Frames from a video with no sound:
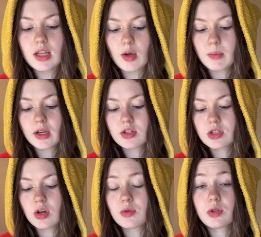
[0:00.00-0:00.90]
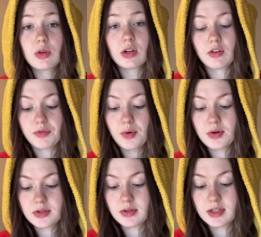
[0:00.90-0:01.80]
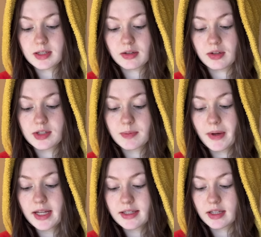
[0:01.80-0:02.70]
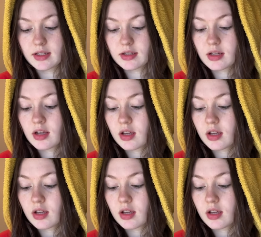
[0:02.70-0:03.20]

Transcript: because those who could afford good spices